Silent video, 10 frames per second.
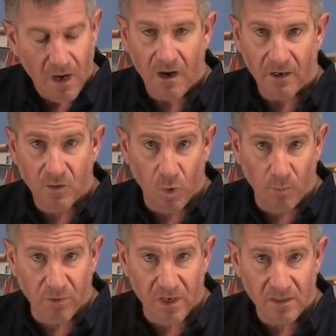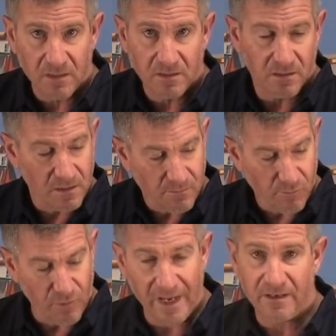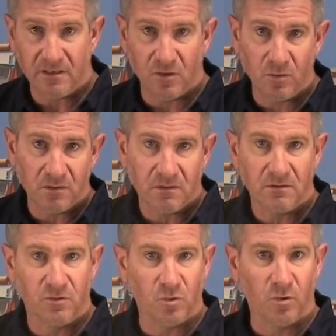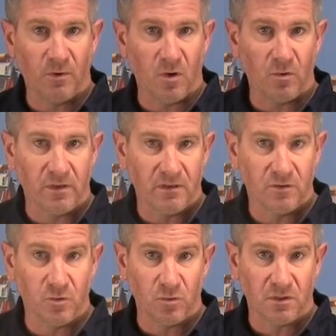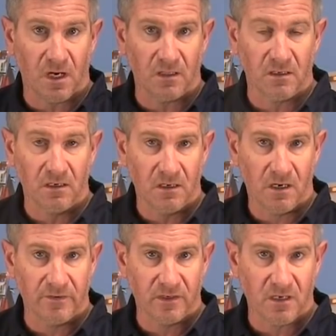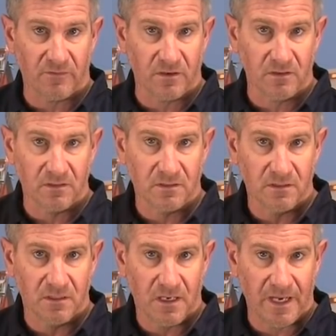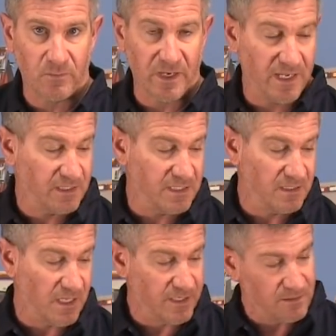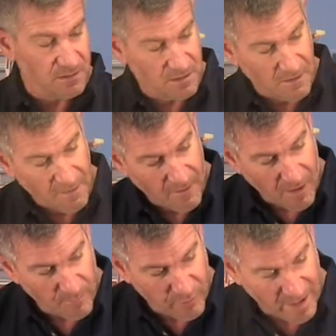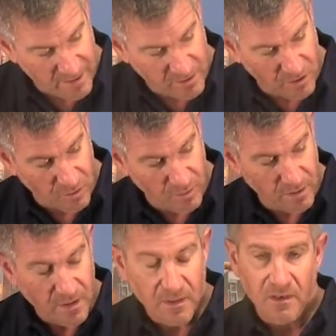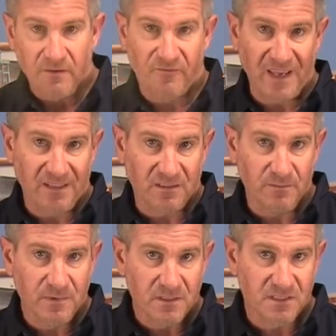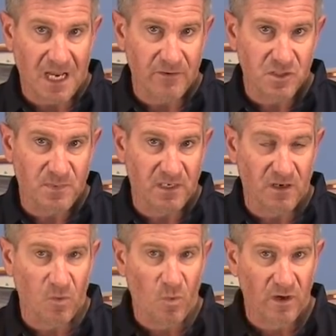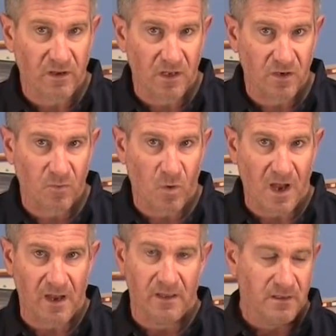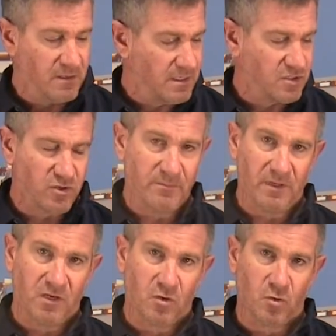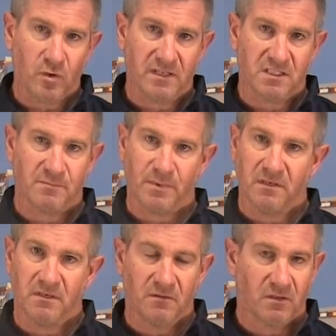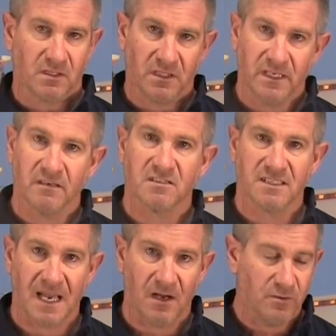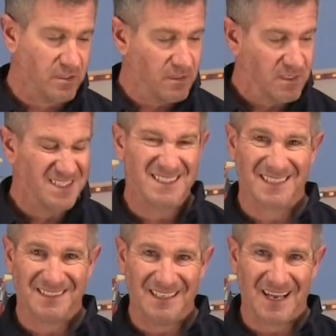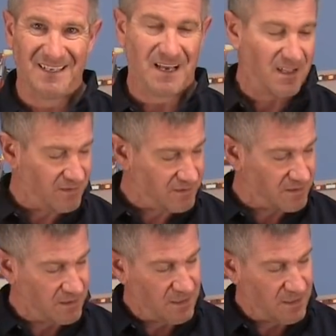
Our Cobra brand new dual mode dual color undercover hideaway LED light. Our brand new Phantom siren speaker 100 watt extremely crisp clear sound $69.